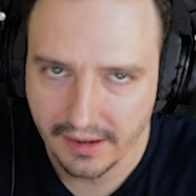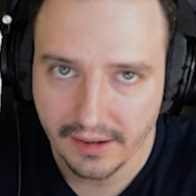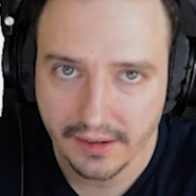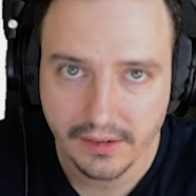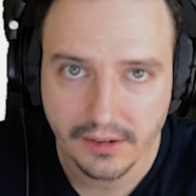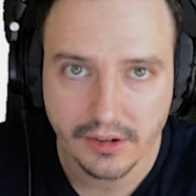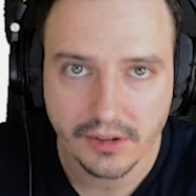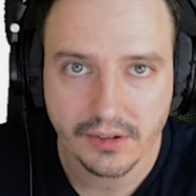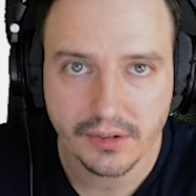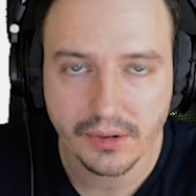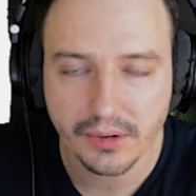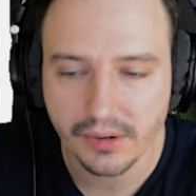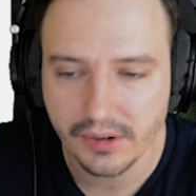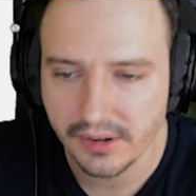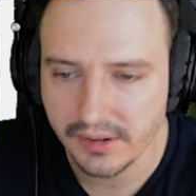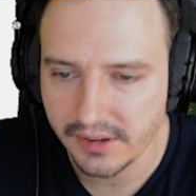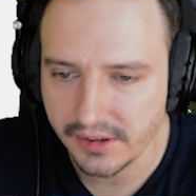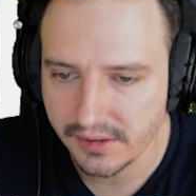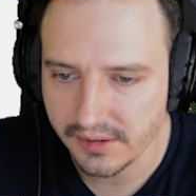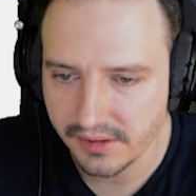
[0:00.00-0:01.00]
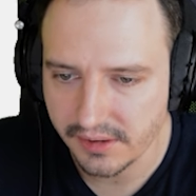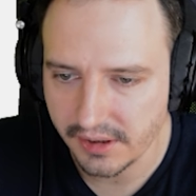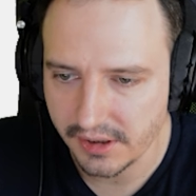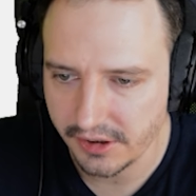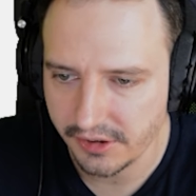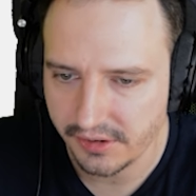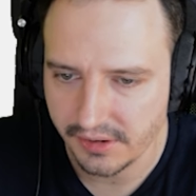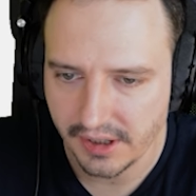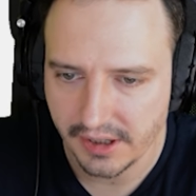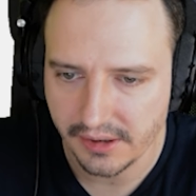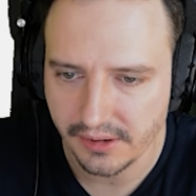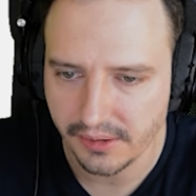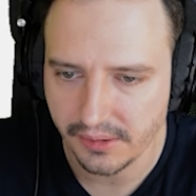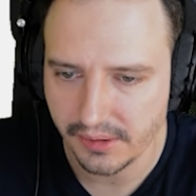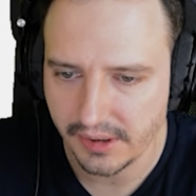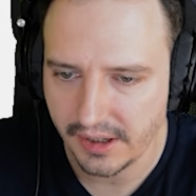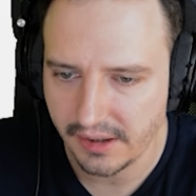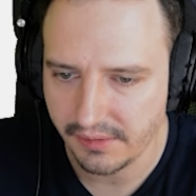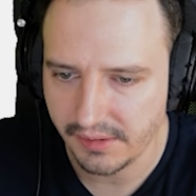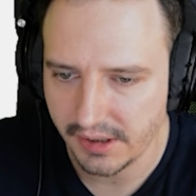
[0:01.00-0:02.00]
In this current installation, I don't
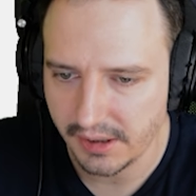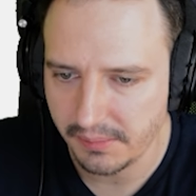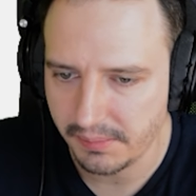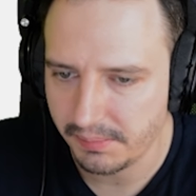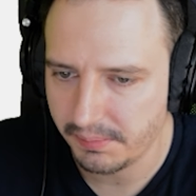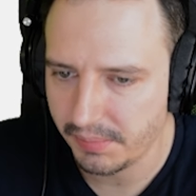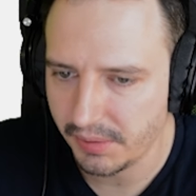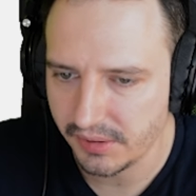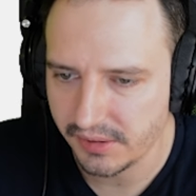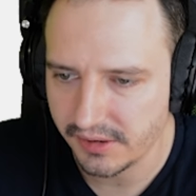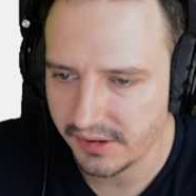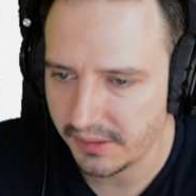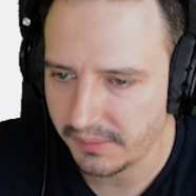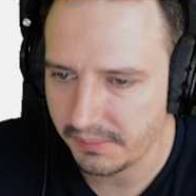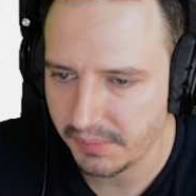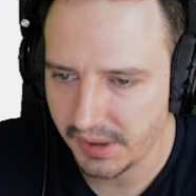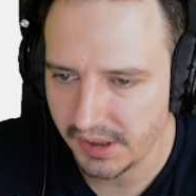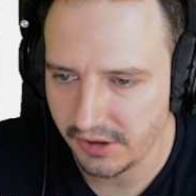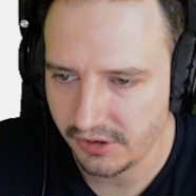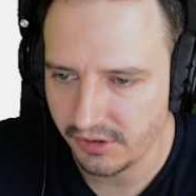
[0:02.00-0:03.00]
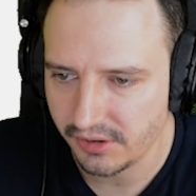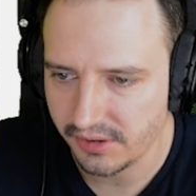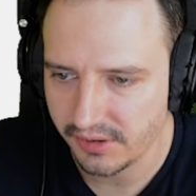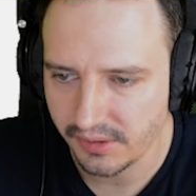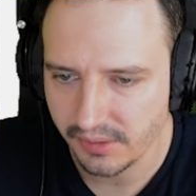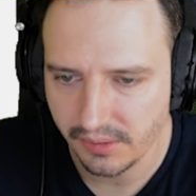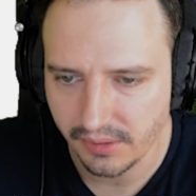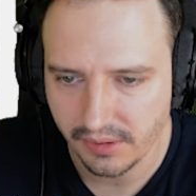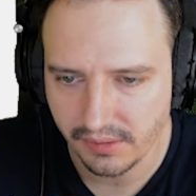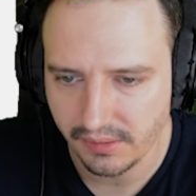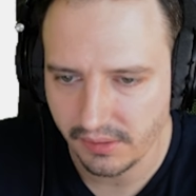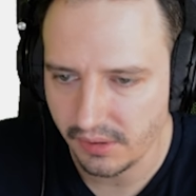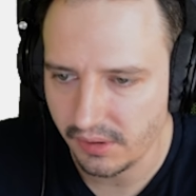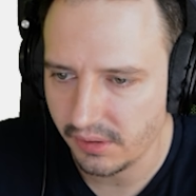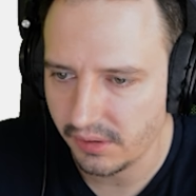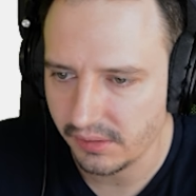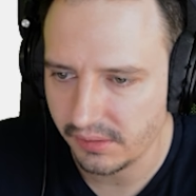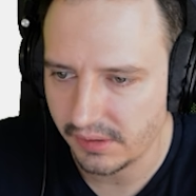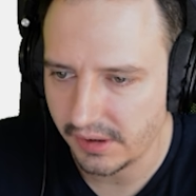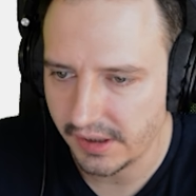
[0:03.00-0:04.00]
have any posts and pages, or
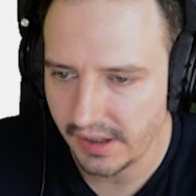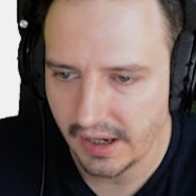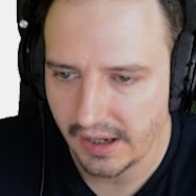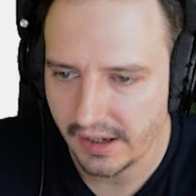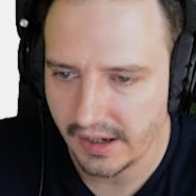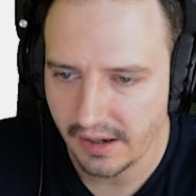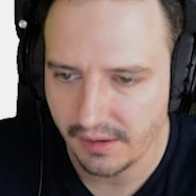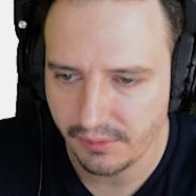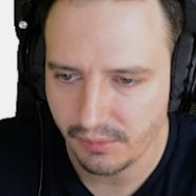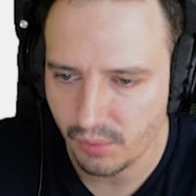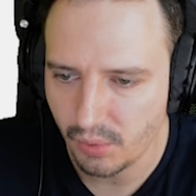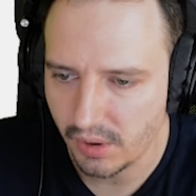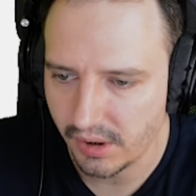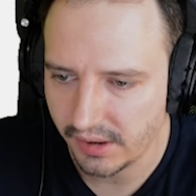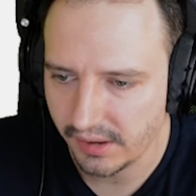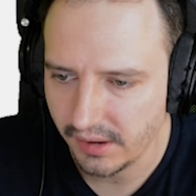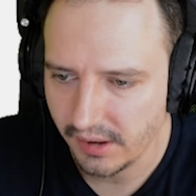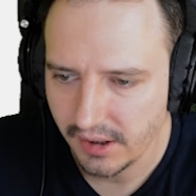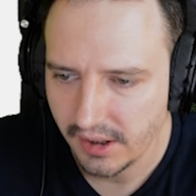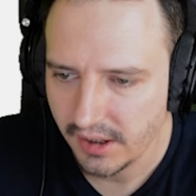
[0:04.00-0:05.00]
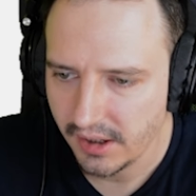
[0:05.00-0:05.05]
only I have one.